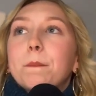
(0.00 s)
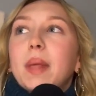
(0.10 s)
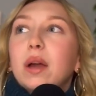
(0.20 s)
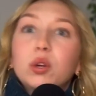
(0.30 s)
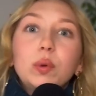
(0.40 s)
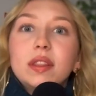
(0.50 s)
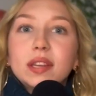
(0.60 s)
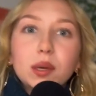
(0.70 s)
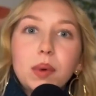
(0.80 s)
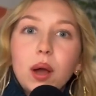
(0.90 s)
How can we
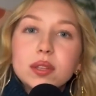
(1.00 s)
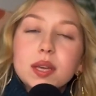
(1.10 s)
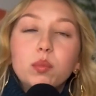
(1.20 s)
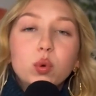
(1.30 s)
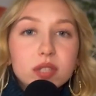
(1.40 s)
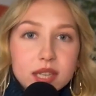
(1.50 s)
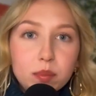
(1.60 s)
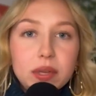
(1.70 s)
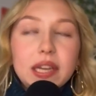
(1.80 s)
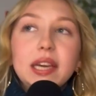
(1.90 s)
think about it more
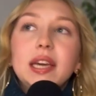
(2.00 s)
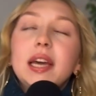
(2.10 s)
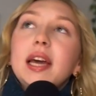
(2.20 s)
deeply?